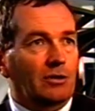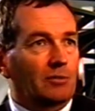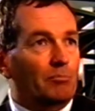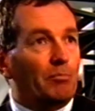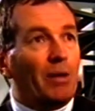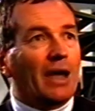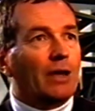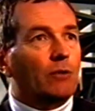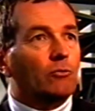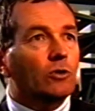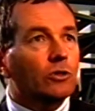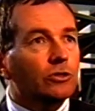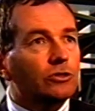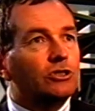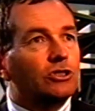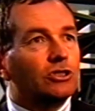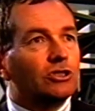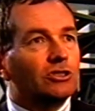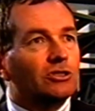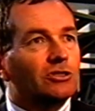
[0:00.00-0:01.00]

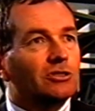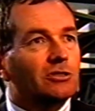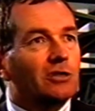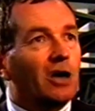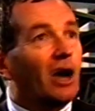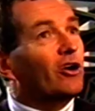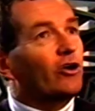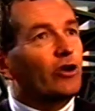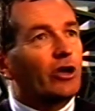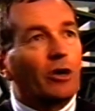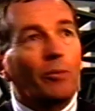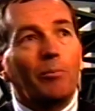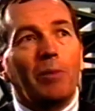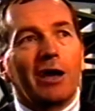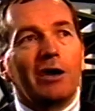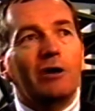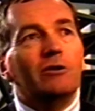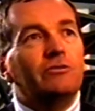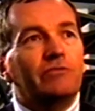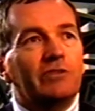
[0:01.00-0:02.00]
backwards and going to come
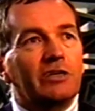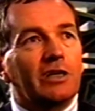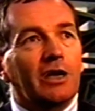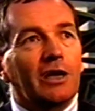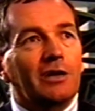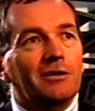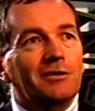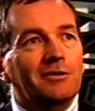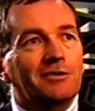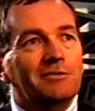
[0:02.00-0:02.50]
back out of it again.